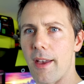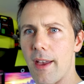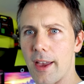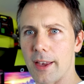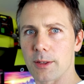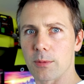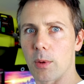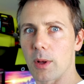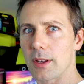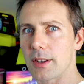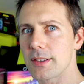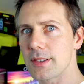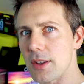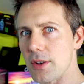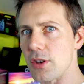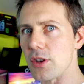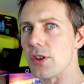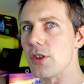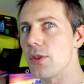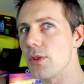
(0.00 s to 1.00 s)
as well as a
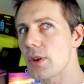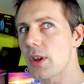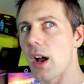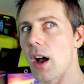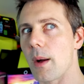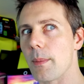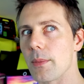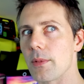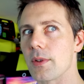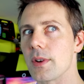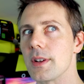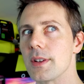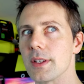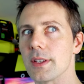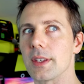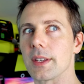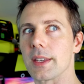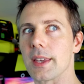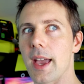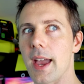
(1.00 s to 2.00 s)
newcomer into
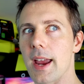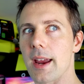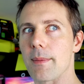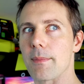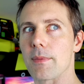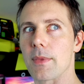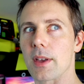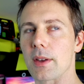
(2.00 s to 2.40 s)
the game.